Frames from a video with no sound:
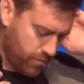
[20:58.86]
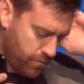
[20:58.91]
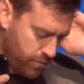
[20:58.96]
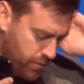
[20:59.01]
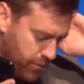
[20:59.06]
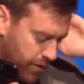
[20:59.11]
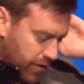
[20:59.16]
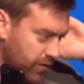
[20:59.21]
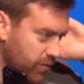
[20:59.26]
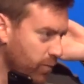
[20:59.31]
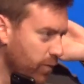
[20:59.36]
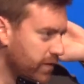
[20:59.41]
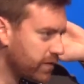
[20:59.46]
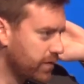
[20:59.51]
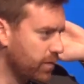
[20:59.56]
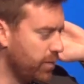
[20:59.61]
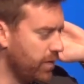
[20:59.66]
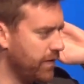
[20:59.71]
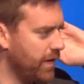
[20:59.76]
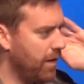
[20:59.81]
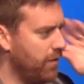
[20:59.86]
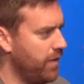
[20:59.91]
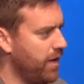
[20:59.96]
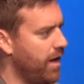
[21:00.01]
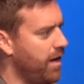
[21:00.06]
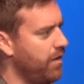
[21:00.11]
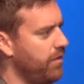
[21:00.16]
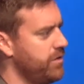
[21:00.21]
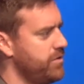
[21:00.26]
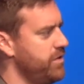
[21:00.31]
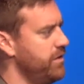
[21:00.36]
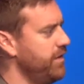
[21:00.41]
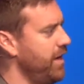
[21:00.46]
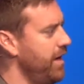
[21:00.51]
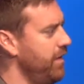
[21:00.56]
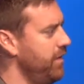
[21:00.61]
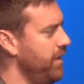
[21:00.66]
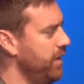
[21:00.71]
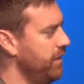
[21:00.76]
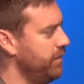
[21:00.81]
Because wisdom without knowledge is
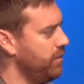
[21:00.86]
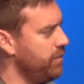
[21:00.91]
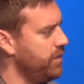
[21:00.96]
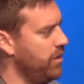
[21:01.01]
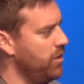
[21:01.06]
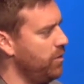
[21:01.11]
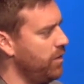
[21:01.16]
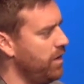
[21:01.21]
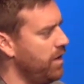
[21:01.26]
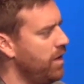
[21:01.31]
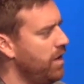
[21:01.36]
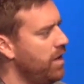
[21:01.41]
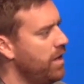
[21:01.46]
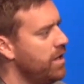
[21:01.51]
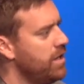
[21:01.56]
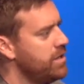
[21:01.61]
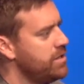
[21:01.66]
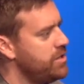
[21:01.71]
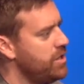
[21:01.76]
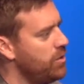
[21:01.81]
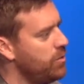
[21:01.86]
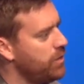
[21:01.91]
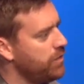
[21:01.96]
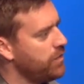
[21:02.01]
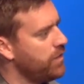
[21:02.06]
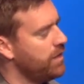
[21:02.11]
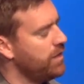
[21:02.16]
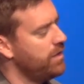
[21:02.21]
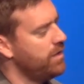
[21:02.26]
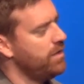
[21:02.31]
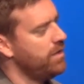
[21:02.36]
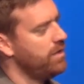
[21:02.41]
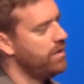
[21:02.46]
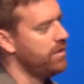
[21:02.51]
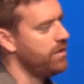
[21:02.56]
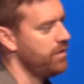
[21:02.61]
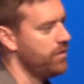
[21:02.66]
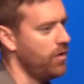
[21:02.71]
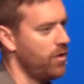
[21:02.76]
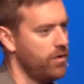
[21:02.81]
atheism. Do you know
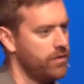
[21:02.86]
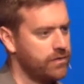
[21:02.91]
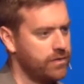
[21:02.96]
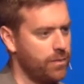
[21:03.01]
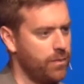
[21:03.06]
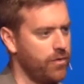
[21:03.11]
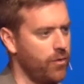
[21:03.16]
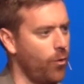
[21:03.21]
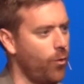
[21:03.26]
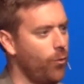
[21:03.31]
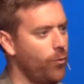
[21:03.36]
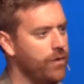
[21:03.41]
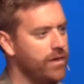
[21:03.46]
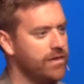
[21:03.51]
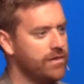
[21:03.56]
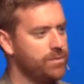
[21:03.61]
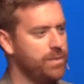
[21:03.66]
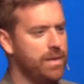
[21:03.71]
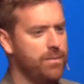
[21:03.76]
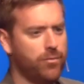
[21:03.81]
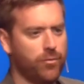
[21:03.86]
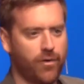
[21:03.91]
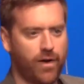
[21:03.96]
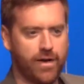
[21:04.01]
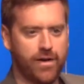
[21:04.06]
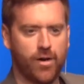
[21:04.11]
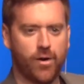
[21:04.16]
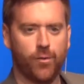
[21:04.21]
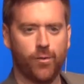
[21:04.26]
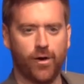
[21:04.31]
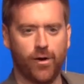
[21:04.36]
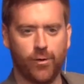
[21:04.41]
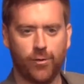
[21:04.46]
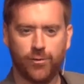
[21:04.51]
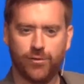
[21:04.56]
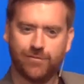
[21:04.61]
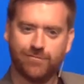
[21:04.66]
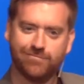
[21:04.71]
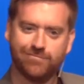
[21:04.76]
what some of the holiest people I know own?